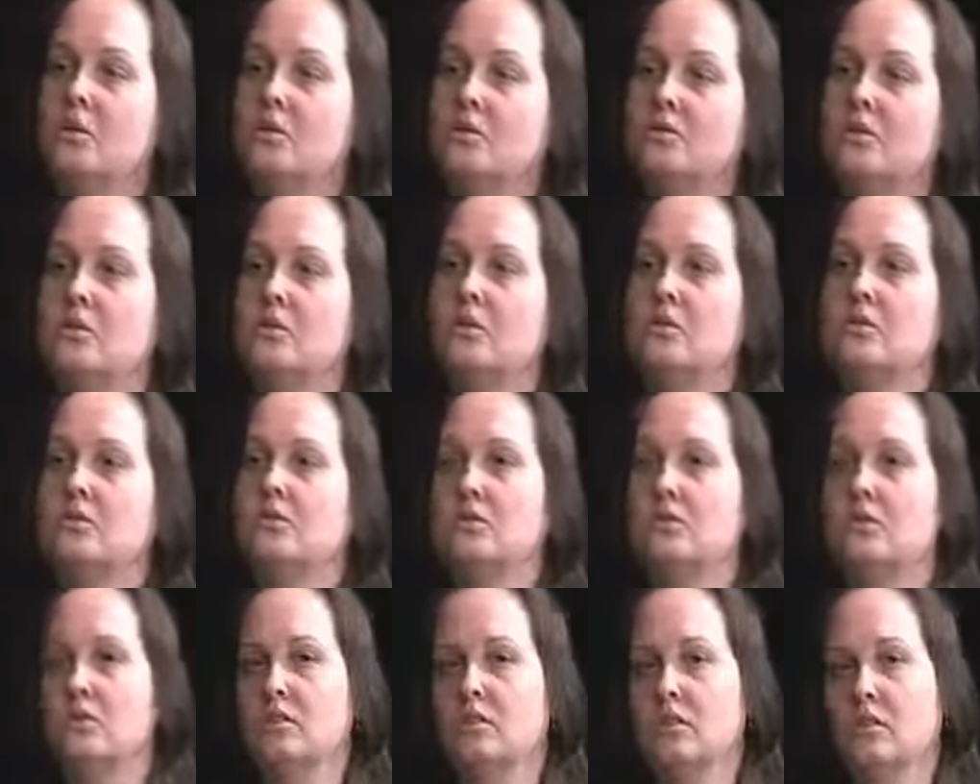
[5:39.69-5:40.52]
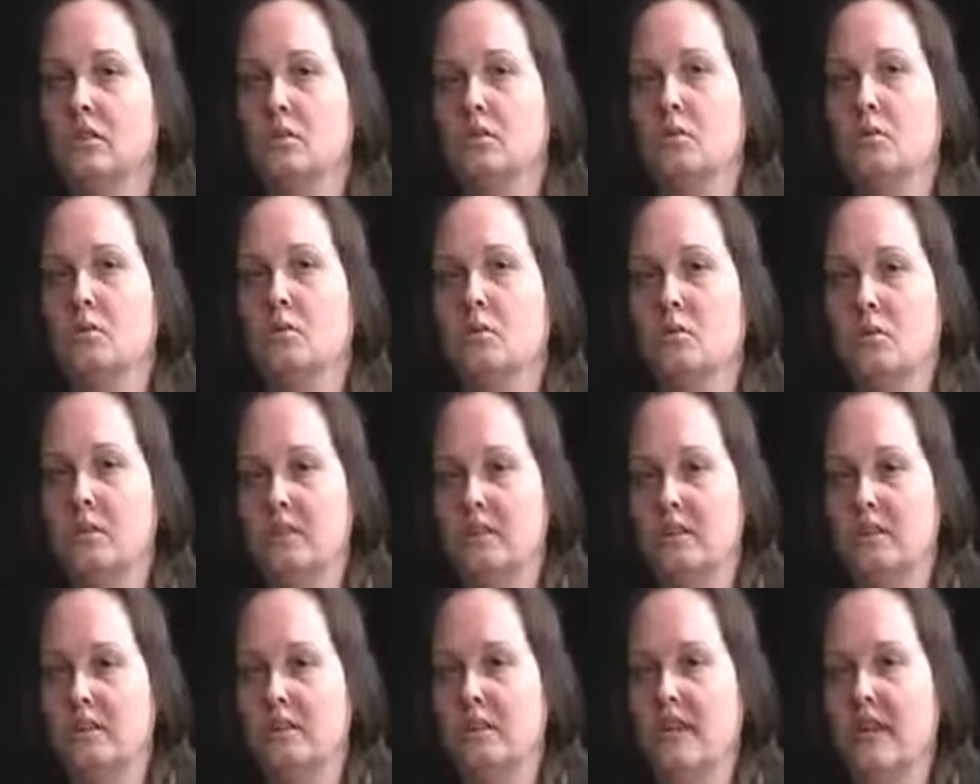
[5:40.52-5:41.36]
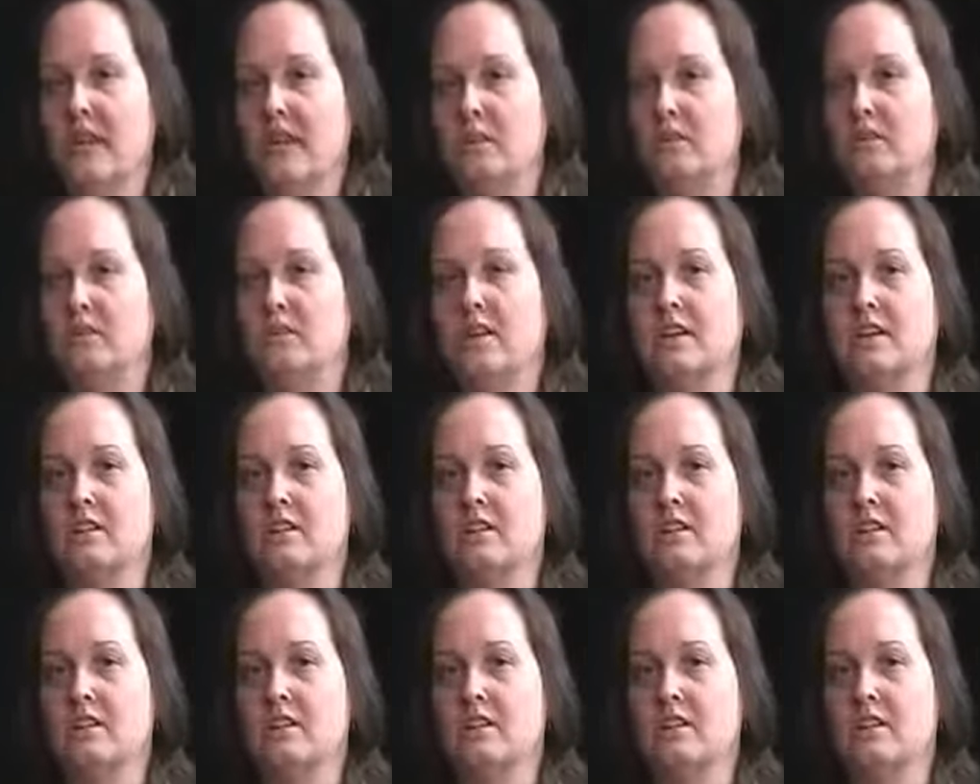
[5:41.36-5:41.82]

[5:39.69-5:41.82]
So there's good little indicators,